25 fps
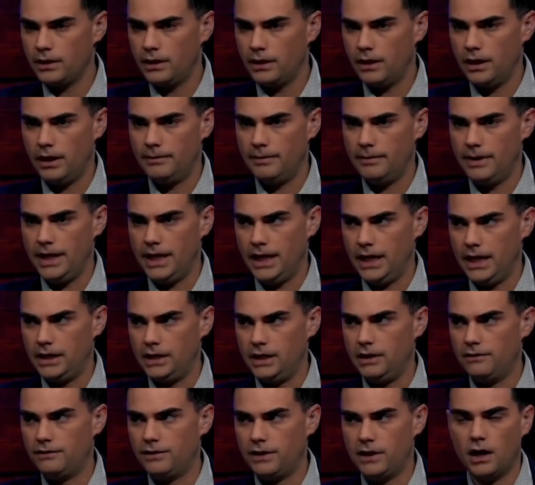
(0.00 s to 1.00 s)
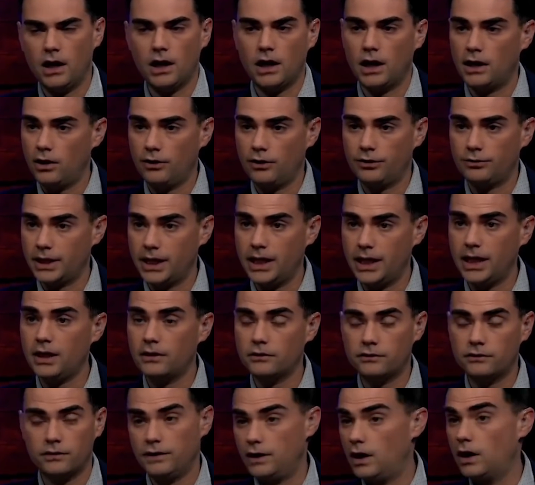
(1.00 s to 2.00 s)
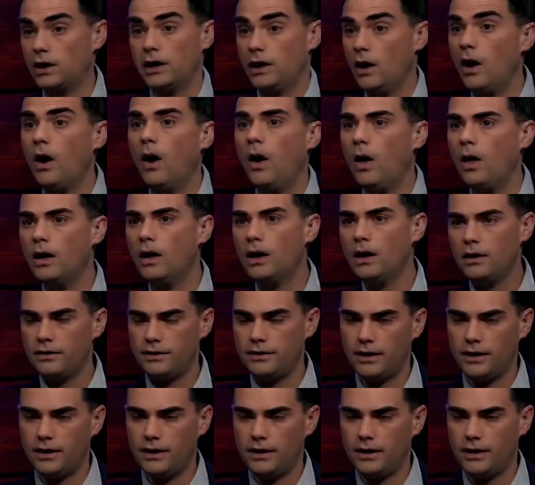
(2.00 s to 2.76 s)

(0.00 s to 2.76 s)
And if it had hung on all three counts, if it hung at all,